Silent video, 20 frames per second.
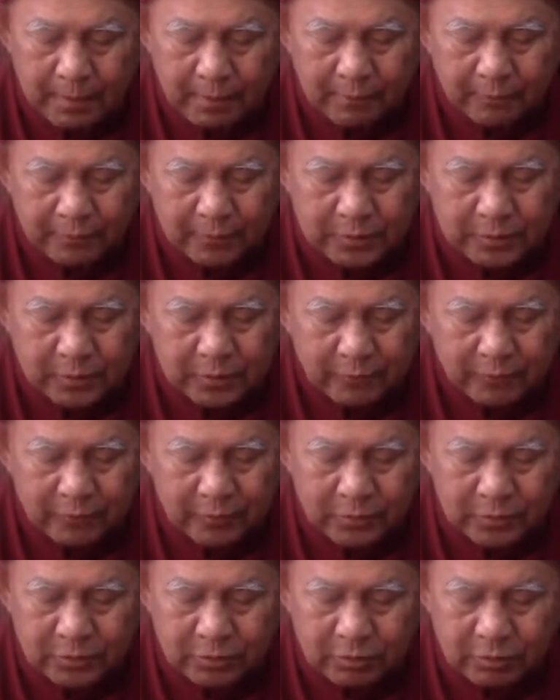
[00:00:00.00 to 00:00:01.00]
First of
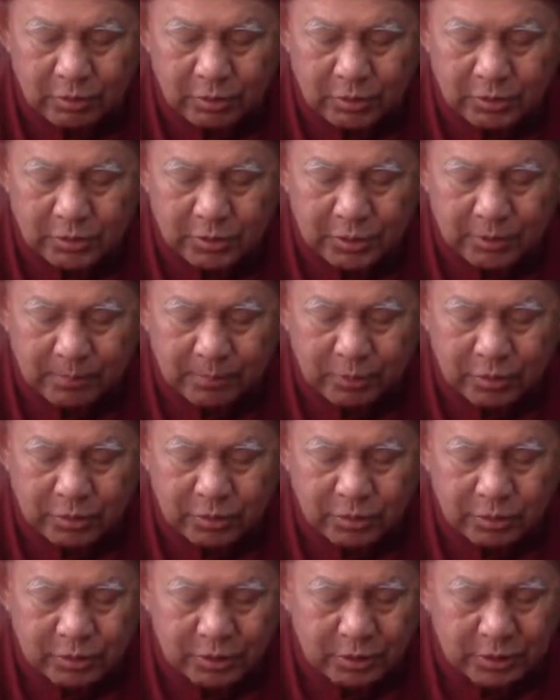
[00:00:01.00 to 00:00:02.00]
all, you lost the
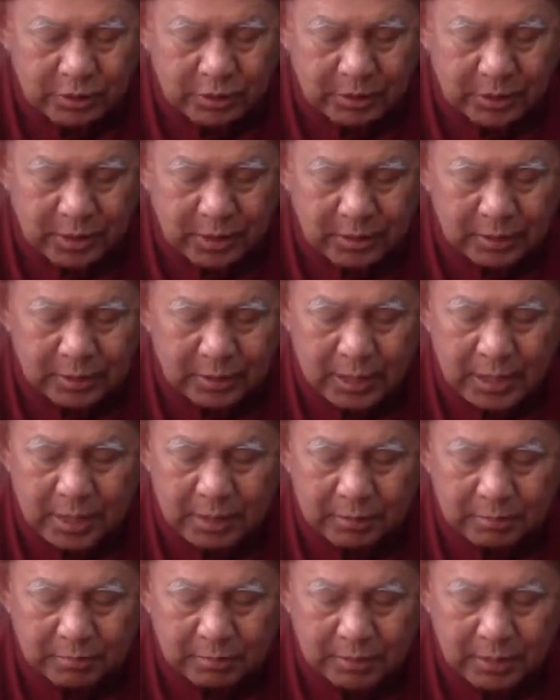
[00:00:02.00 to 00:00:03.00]
opportunity, and
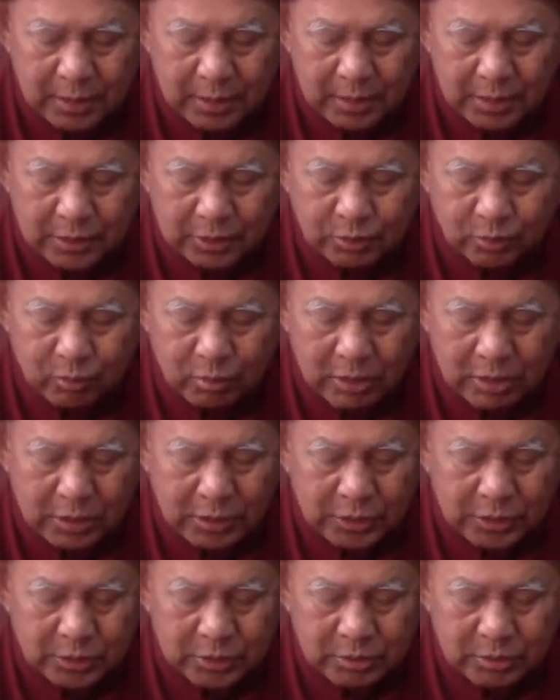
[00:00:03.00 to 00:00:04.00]
then the next one
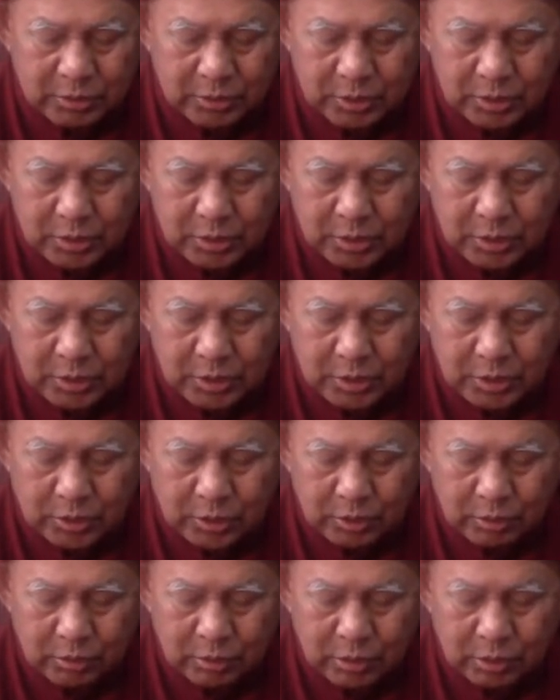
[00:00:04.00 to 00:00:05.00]
is
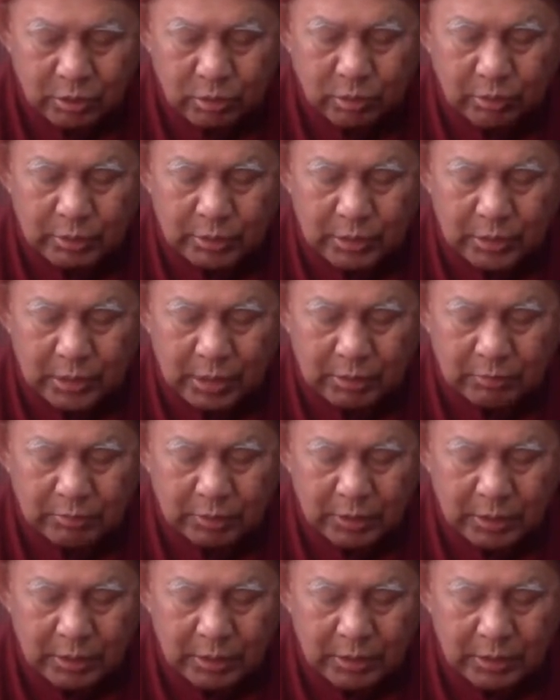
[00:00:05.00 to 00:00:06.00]
you are going
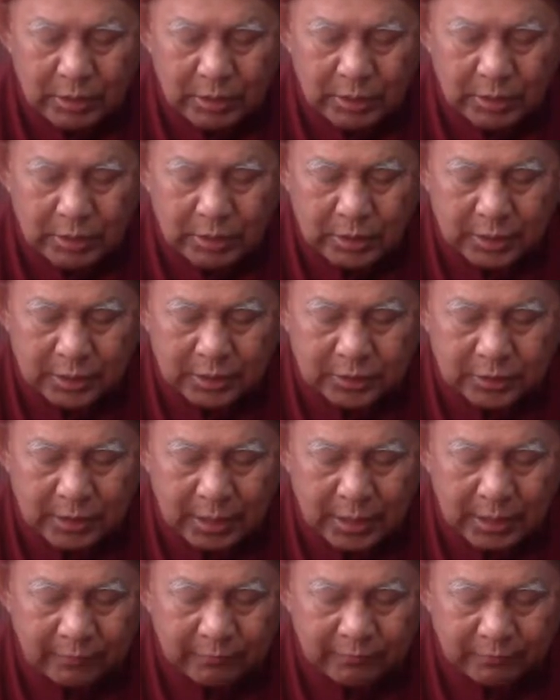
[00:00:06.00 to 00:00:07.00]
downhill in the next
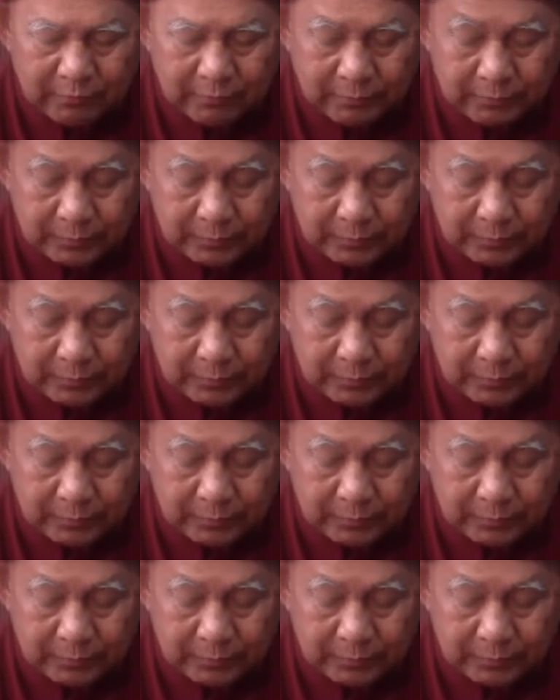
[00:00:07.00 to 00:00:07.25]
life.